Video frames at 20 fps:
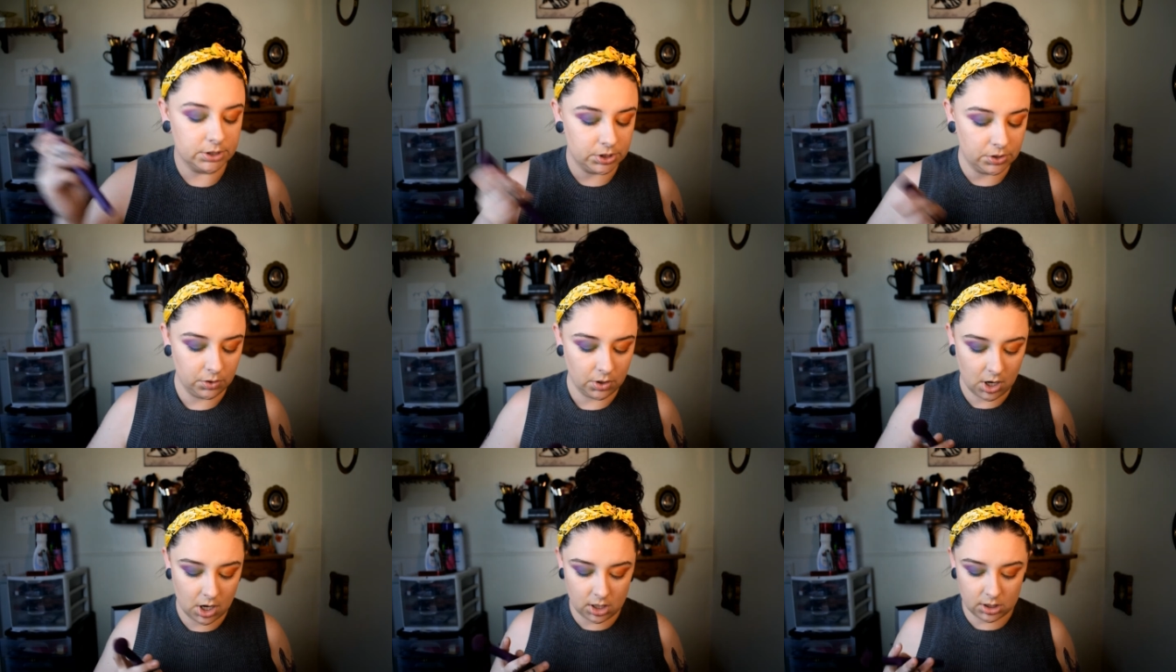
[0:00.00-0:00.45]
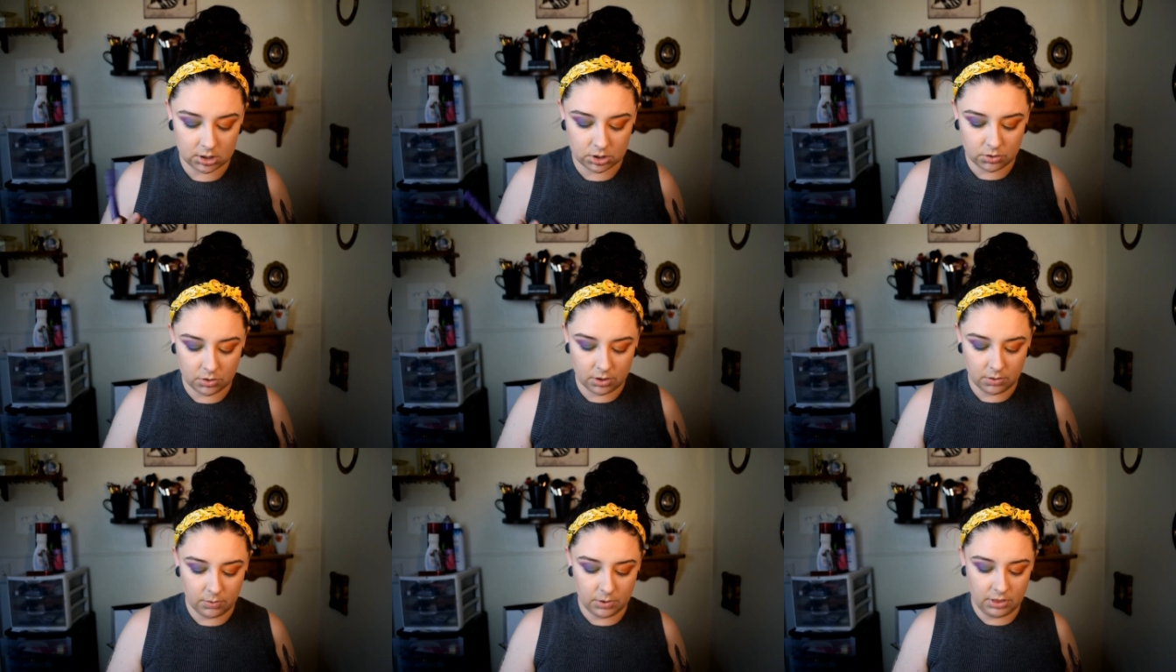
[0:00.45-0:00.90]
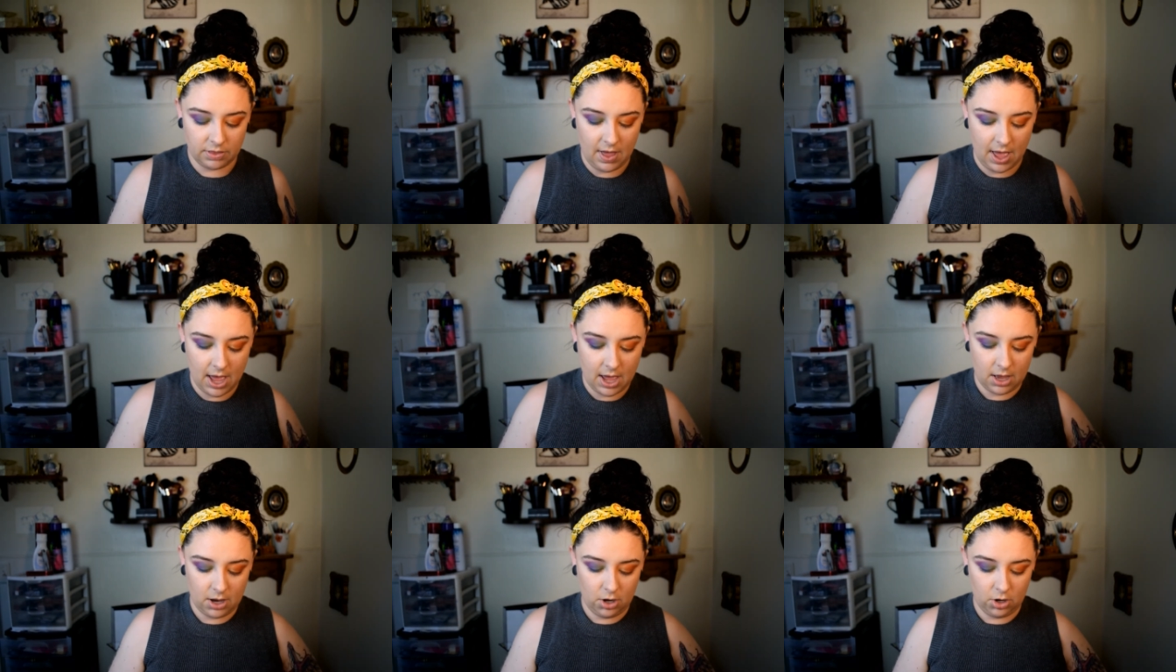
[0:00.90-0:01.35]
to contour with
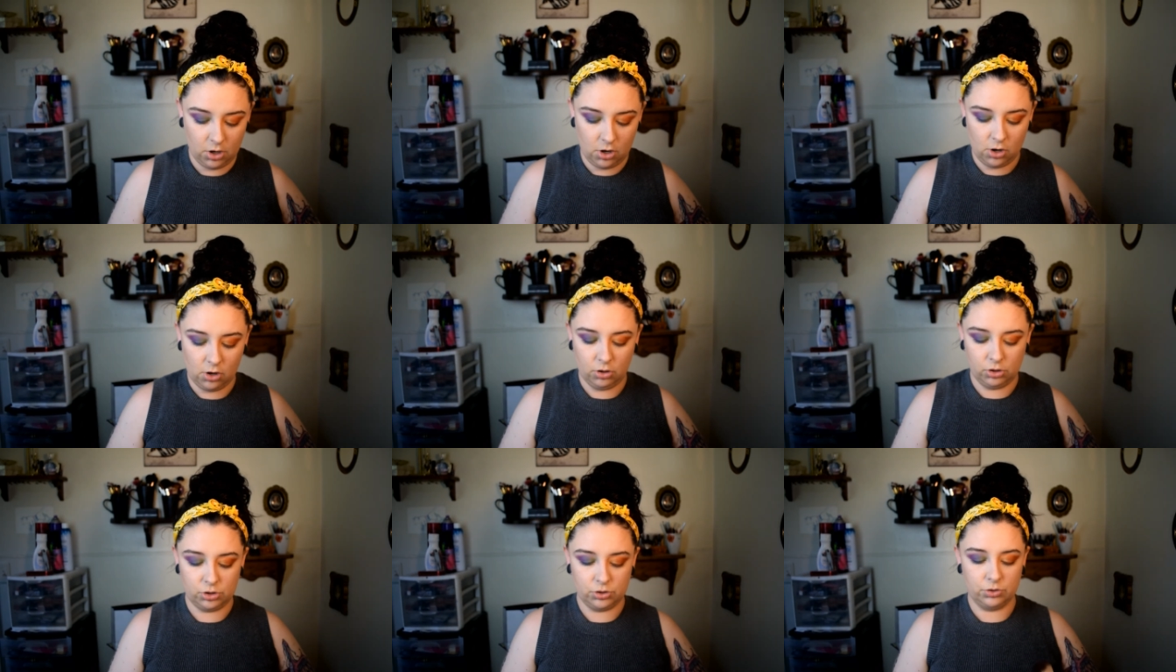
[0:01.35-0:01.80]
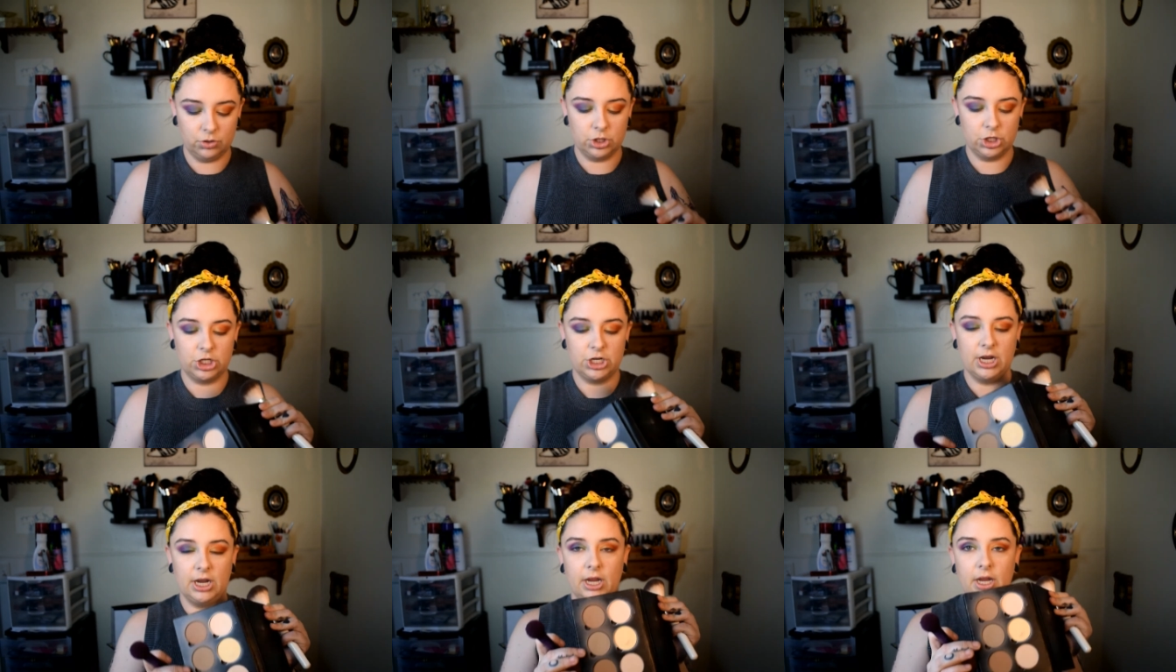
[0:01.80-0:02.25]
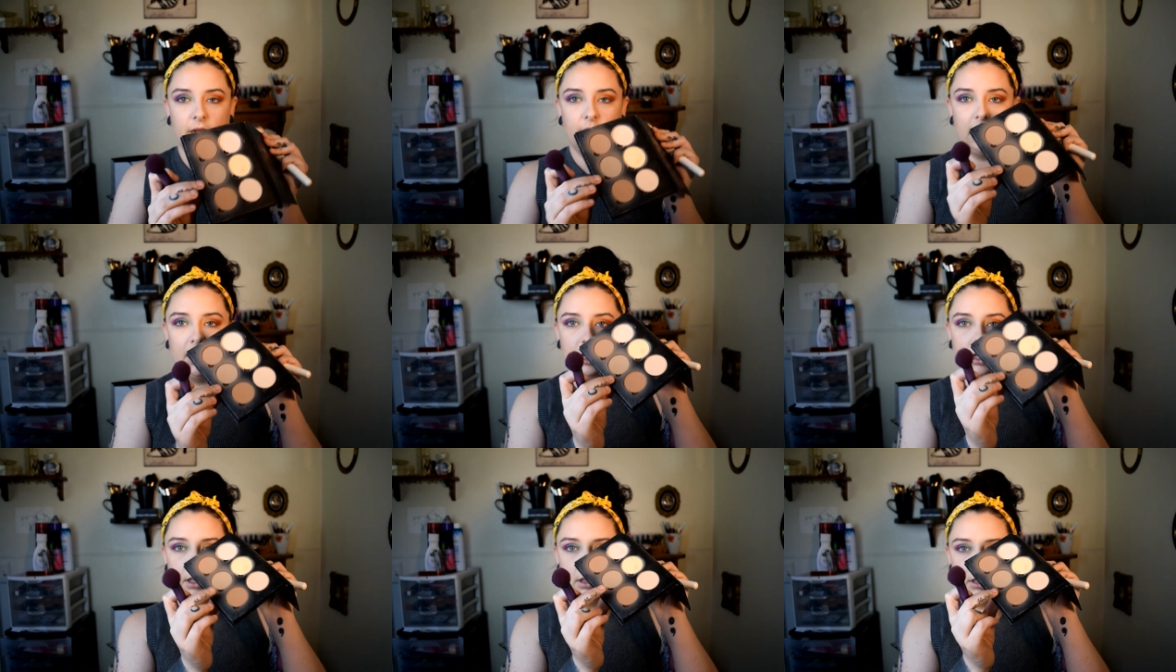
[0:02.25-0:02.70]
that neutral
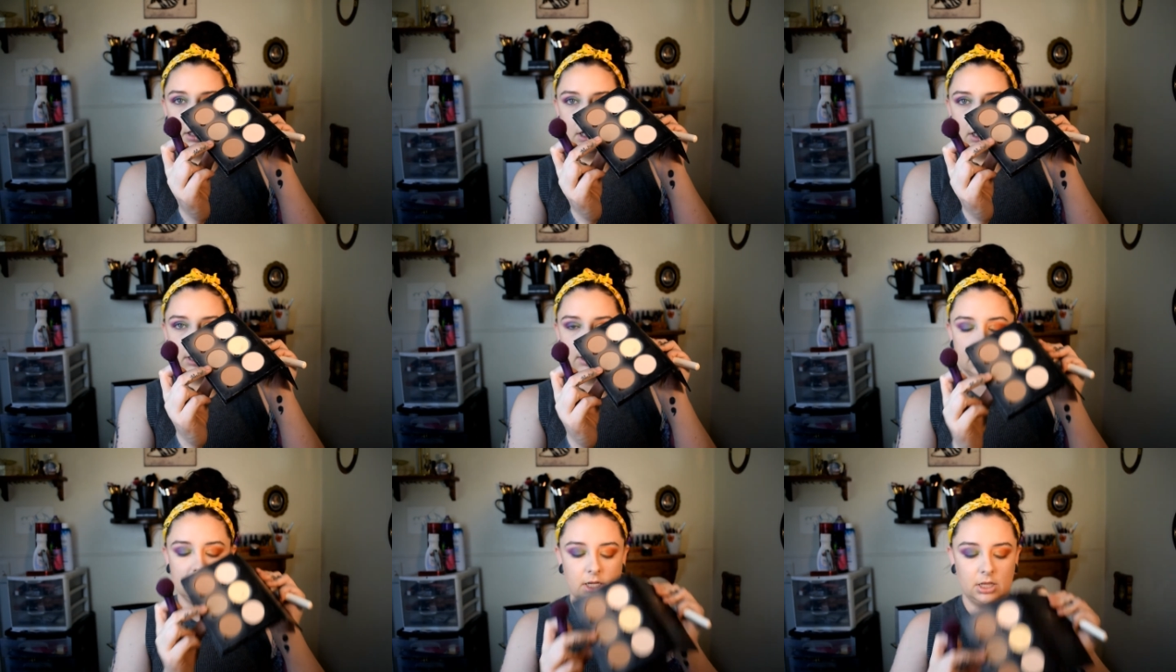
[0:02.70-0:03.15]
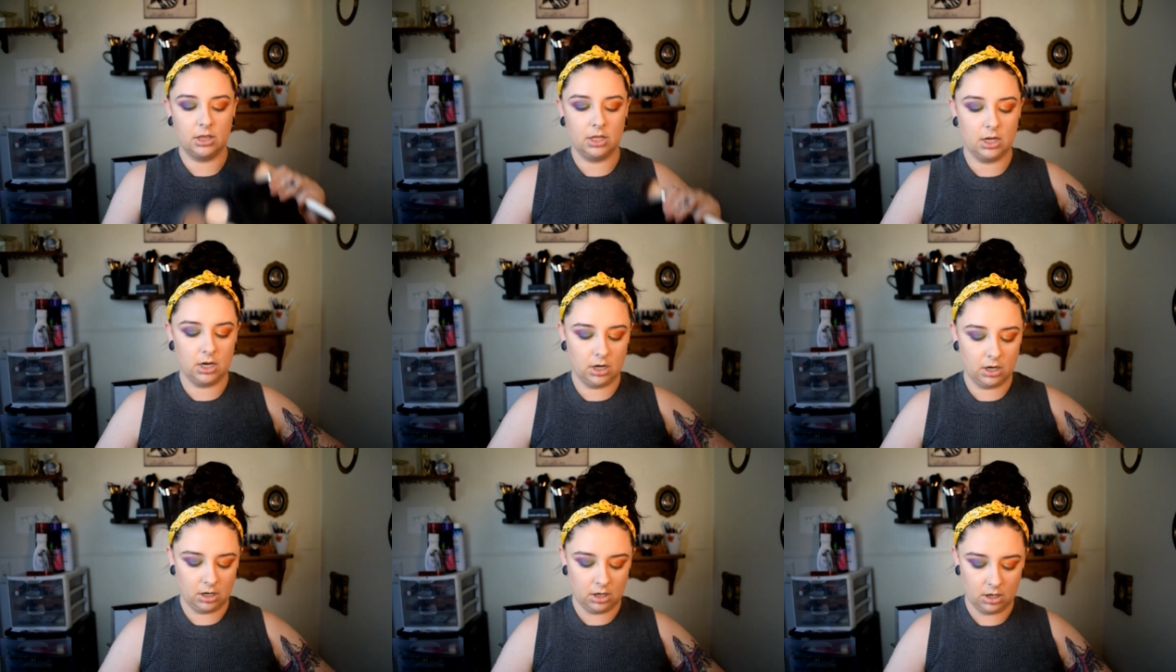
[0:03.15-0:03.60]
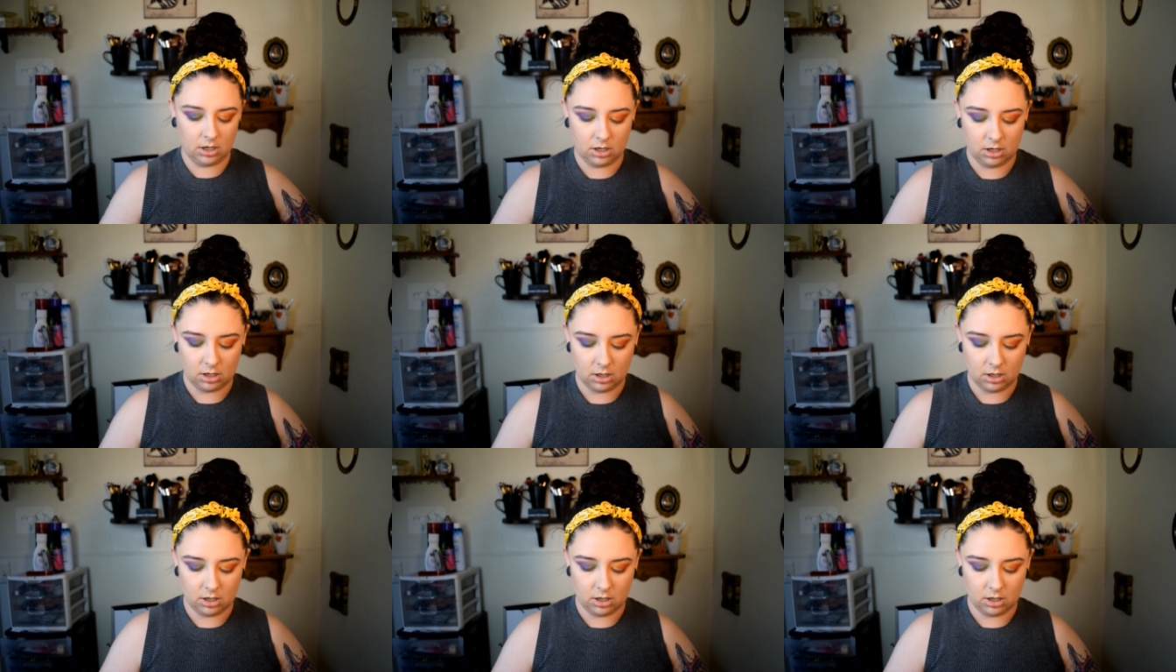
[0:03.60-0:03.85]
shade that is in there.